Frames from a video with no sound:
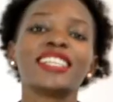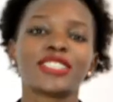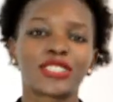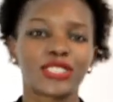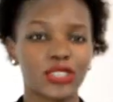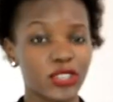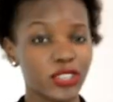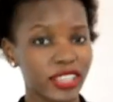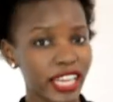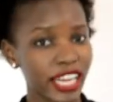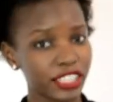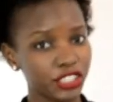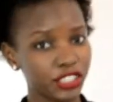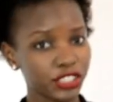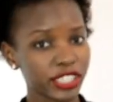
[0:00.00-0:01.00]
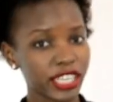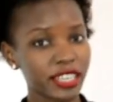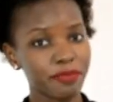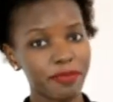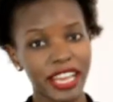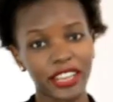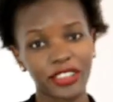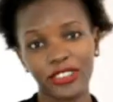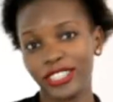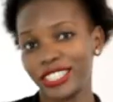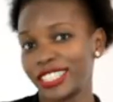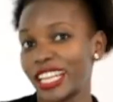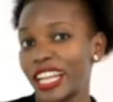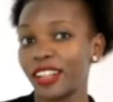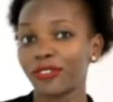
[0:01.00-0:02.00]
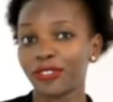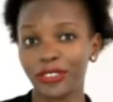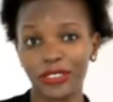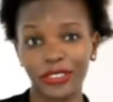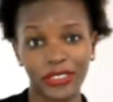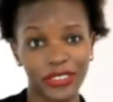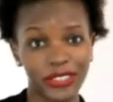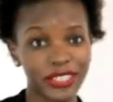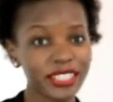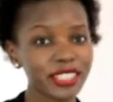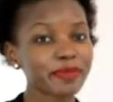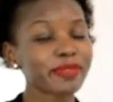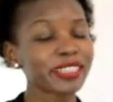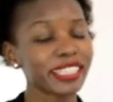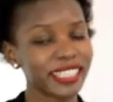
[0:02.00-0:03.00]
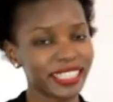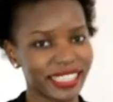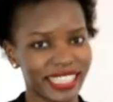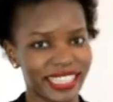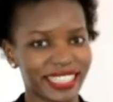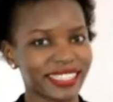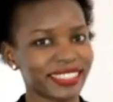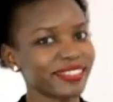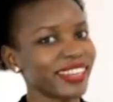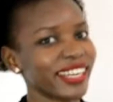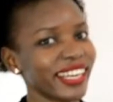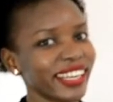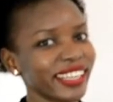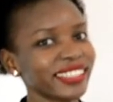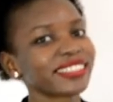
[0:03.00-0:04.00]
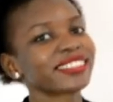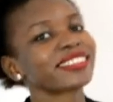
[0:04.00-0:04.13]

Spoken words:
so that you can make yourself good smoothies, right?